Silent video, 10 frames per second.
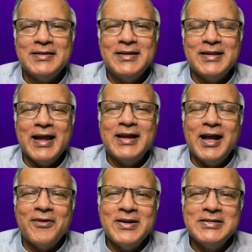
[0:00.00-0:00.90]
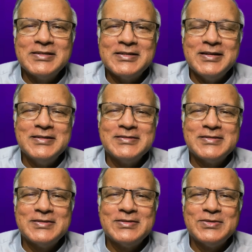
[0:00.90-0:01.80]
that encourages
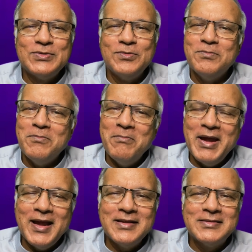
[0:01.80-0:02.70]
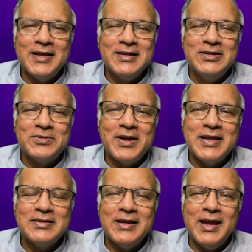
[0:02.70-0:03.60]
us to make that
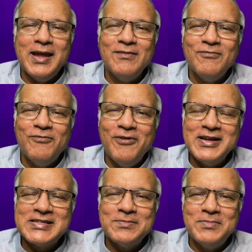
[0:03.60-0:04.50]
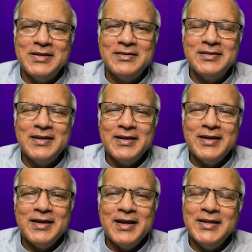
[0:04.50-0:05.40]
great investment
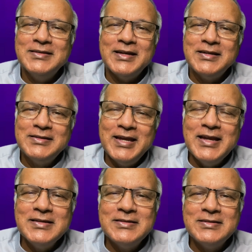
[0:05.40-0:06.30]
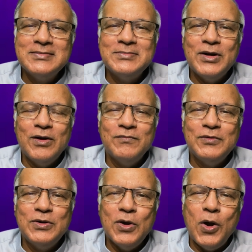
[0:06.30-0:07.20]
in the kingdom of
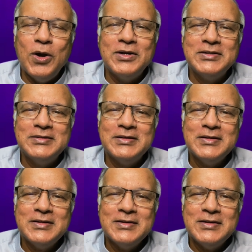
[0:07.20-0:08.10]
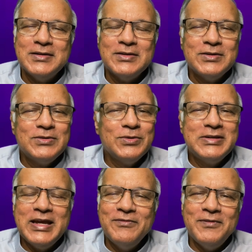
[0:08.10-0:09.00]
God, to
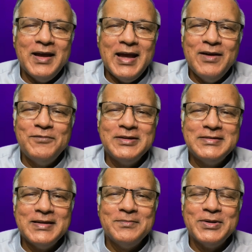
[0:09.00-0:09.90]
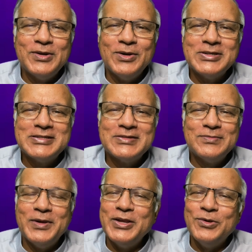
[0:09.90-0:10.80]
give everything, because
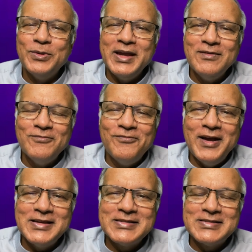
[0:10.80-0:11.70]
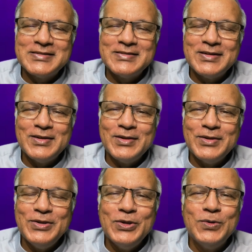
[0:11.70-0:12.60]
when you invest,
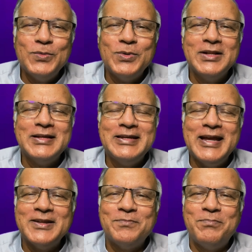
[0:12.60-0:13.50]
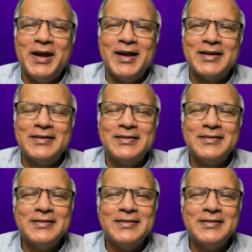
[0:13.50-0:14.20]
you will get back